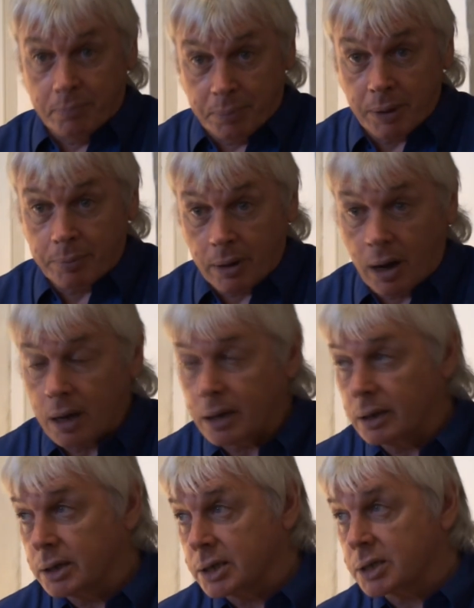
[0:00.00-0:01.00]
people are
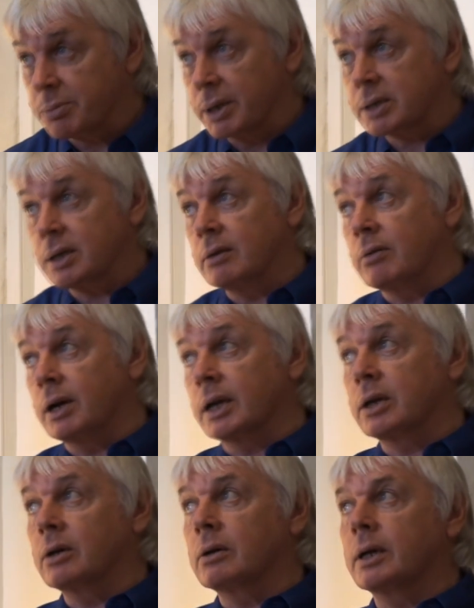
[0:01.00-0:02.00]
going to dismiss it and
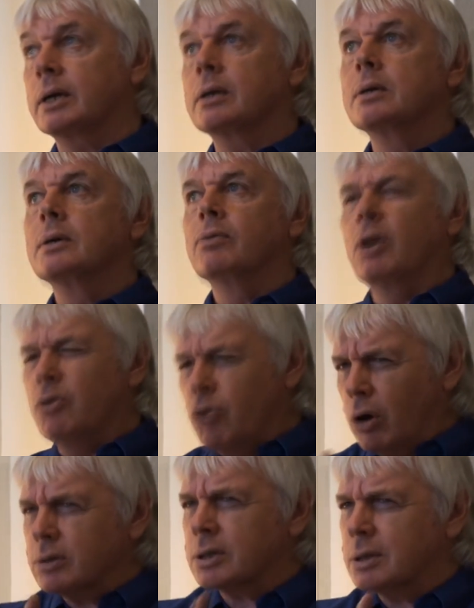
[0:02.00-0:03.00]
ridicule it, though
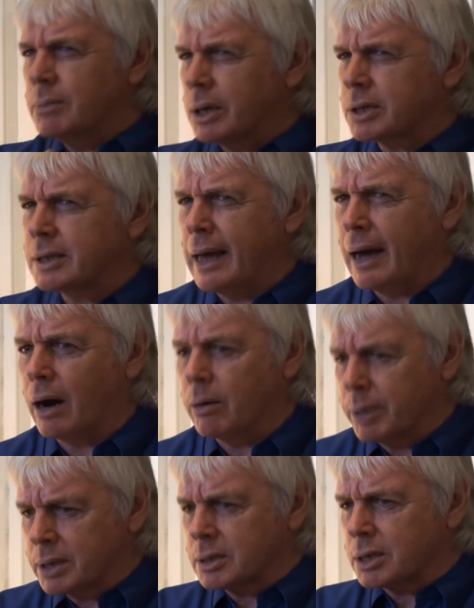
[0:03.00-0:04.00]
not so much now
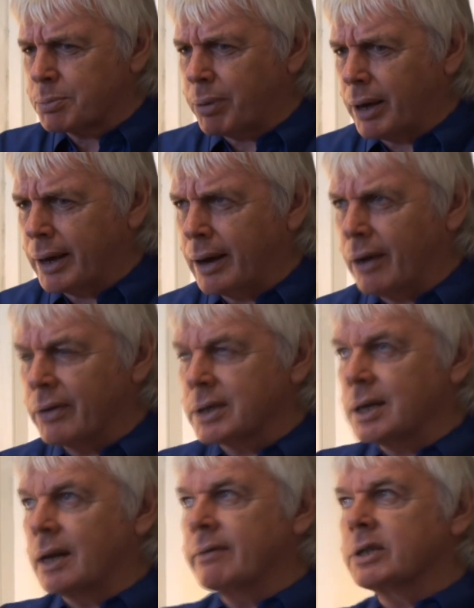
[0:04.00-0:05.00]
because it's playing out in the
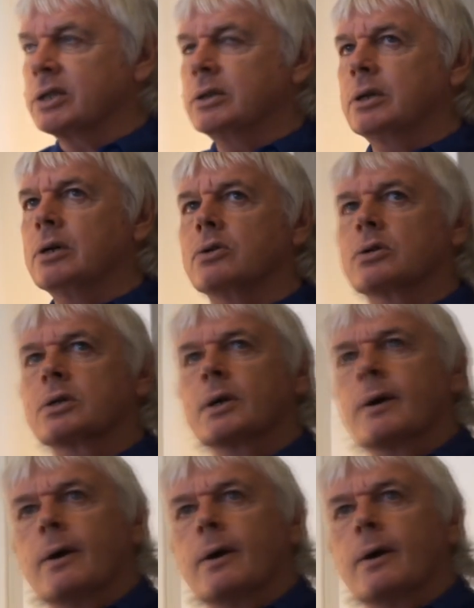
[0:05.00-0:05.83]
television news,